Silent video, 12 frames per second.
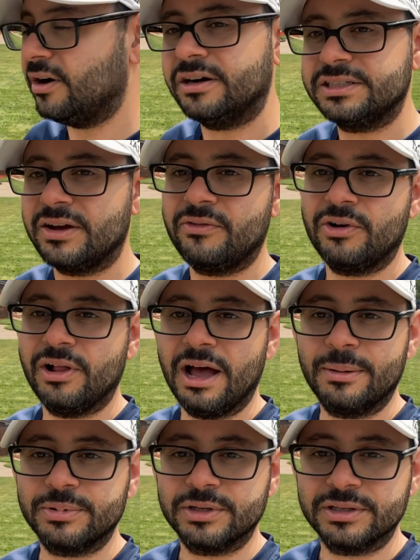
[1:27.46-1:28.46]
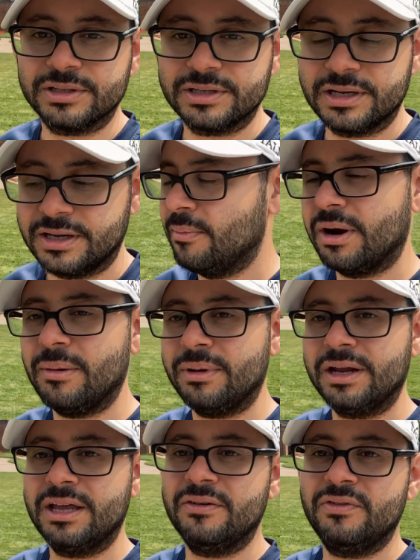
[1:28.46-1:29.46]
several options, but I'm going
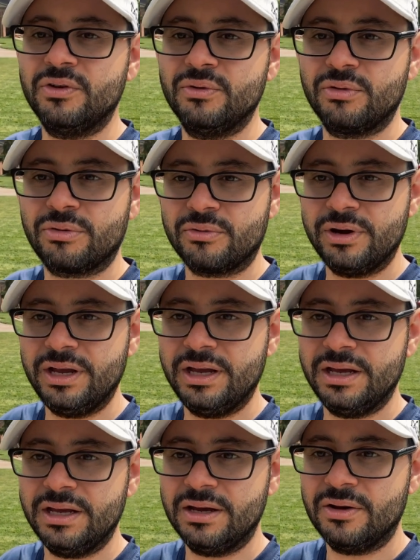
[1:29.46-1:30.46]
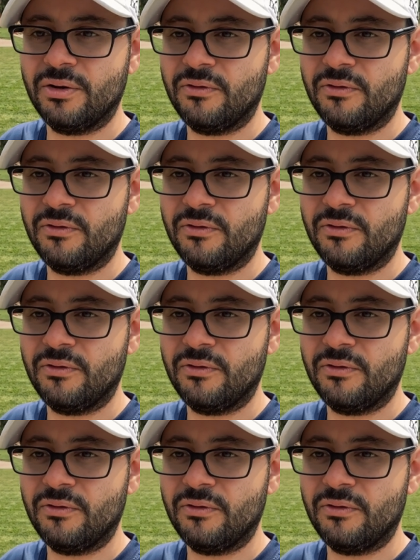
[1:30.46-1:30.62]
to give you 3,